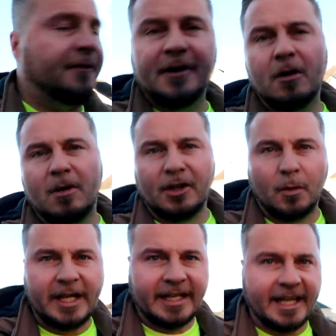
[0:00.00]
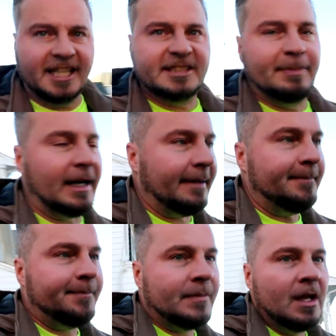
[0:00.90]
film on the weekends, but
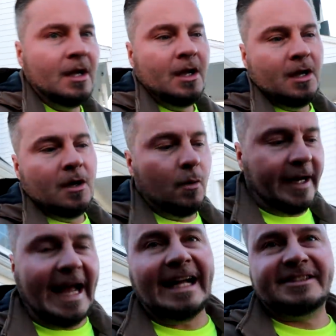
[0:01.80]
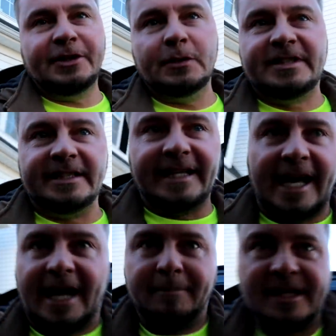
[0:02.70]
we got to today